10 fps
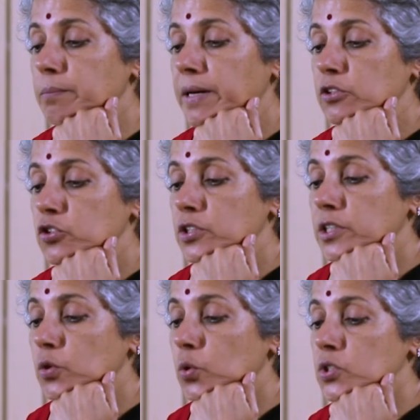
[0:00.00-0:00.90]
pathogen
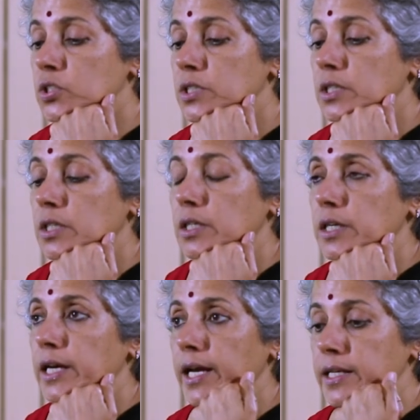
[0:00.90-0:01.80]
and host,
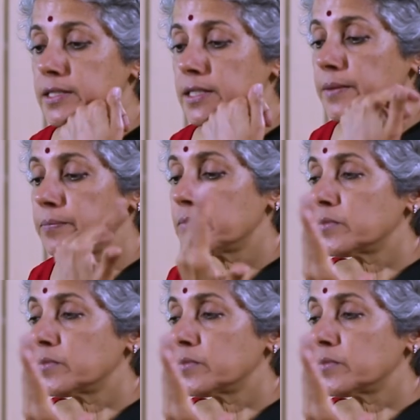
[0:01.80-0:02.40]
and uh,